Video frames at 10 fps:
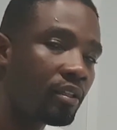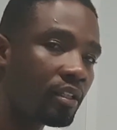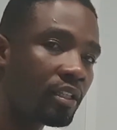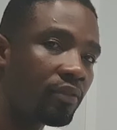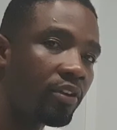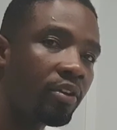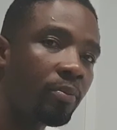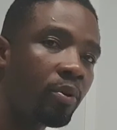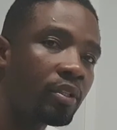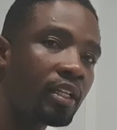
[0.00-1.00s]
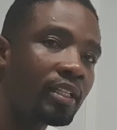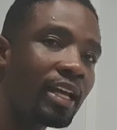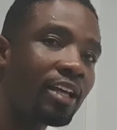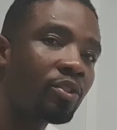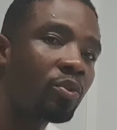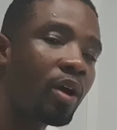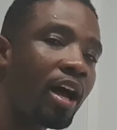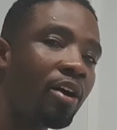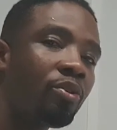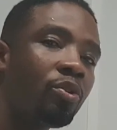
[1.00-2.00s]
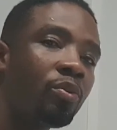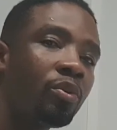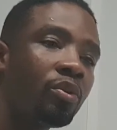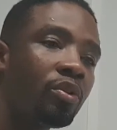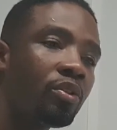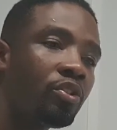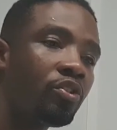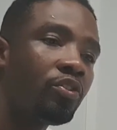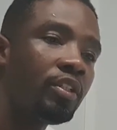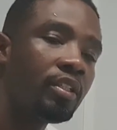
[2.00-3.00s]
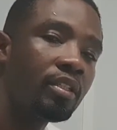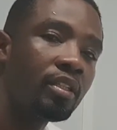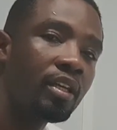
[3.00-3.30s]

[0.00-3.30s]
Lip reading: This is very important as to how you would treat